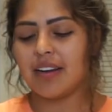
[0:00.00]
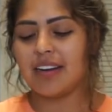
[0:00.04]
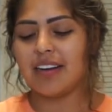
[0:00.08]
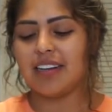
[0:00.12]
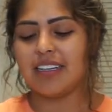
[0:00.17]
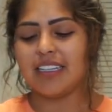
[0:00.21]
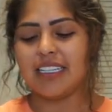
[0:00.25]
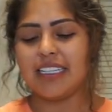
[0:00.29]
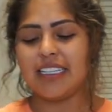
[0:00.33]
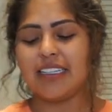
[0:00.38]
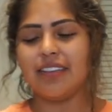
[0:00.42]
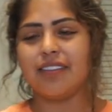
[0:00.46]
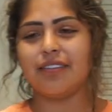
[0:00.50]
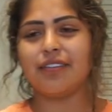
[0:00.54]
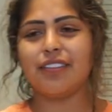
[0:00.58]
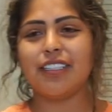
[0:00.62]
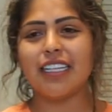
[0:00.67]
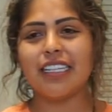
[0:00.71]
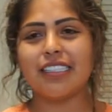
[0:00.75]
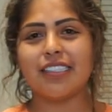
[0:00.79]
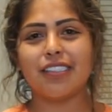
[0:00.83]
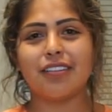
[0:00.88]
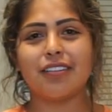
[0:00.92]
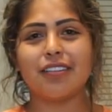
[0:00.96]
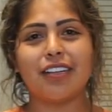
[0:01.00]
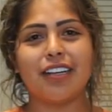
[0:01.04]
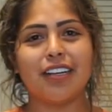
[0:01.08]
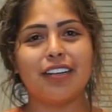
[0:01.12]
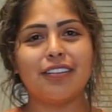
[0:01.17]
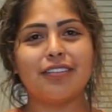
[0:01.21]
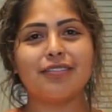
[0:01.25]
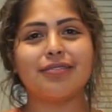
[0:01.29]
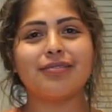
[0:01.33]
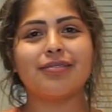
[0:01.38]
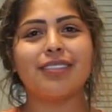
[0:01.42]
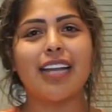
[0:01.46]
Alright, if you guys don't
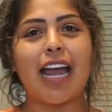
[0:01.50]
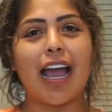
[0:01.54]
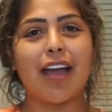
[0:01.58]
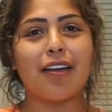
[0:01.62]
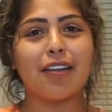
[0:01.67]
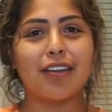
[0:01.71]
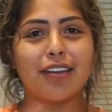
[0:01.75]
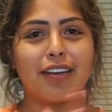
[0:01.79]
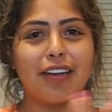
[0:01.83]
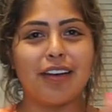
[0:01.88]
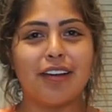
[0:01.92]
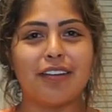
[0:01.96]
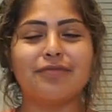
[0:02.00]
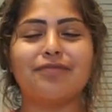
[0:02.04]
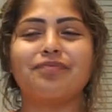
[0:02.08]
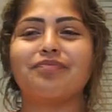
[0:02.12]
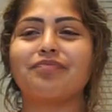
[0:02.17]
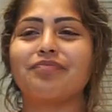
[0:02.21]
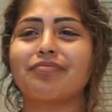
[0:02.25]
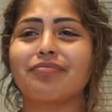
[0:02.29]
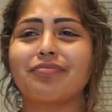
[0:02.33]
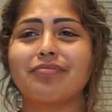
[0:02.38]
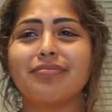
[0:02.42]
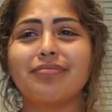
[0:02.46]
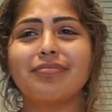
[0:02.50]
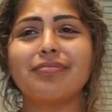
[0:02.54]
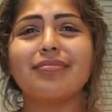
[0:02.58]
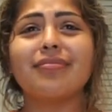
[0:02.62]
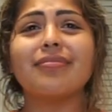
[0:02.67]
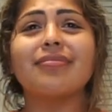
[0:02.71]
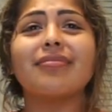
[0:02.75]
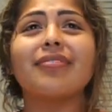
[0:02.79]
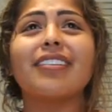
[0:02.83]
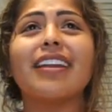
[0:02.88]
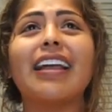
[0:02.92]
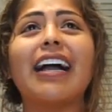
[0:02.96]
know, now you know.
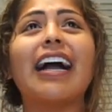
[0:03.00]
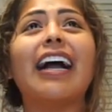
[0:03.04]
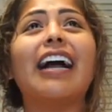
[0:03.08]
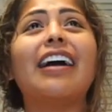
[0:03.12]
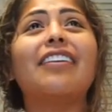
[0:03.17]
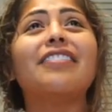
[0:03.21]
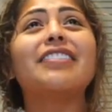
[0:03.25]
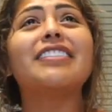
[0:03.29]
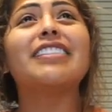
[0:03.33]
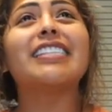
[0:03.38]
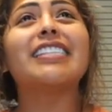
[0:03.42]
I have a